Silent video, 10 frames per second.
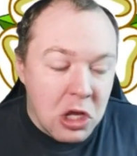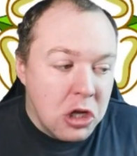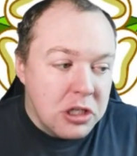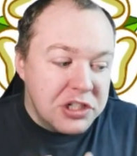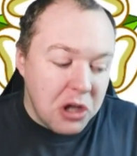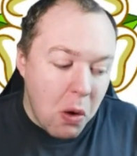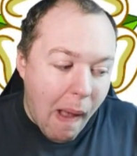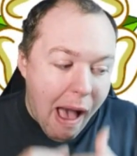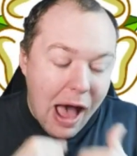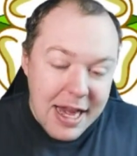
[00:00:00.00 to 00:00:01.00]
So
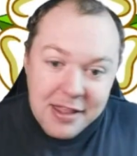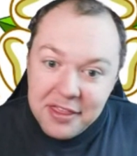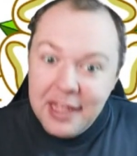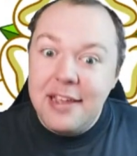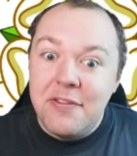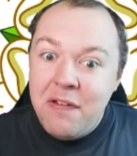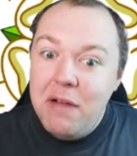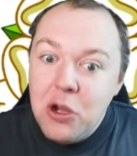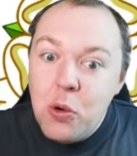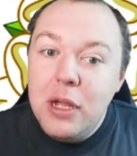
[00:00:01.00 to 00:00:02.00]
I think
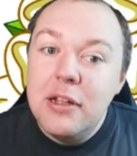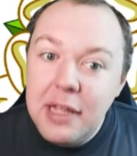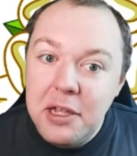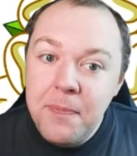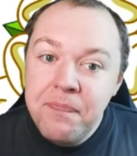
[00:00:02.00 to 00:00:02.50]
very quickly,